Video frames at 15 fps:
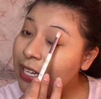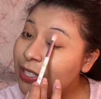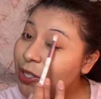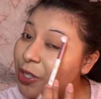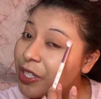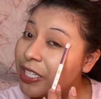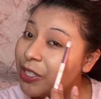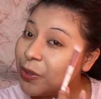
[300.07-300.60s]

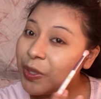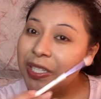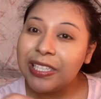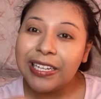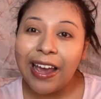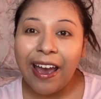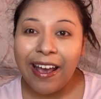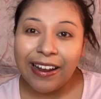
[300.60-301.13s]
insert it towards
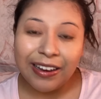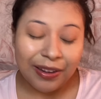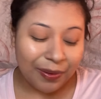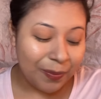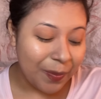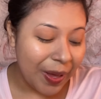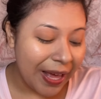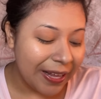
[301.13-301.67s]
the end,
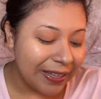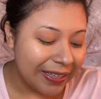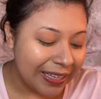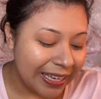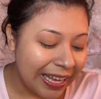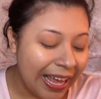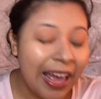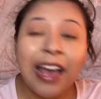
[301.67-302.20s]
but
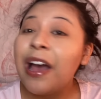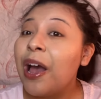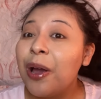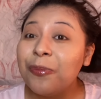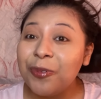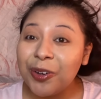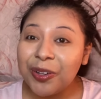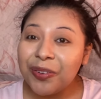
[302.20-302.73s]
I'm
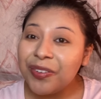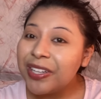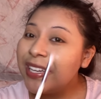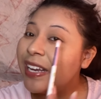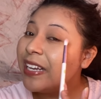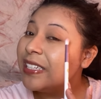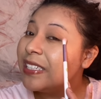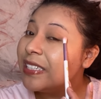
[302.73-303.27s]
really, really
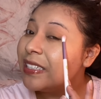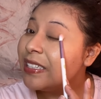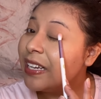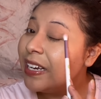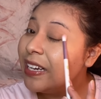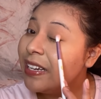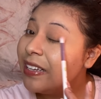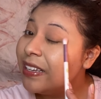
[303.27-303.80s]

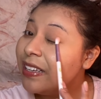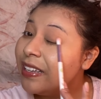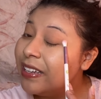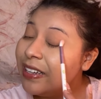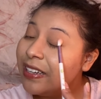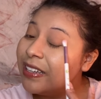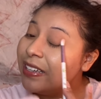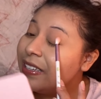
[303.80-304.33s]

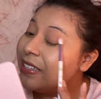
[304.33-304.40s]
excited.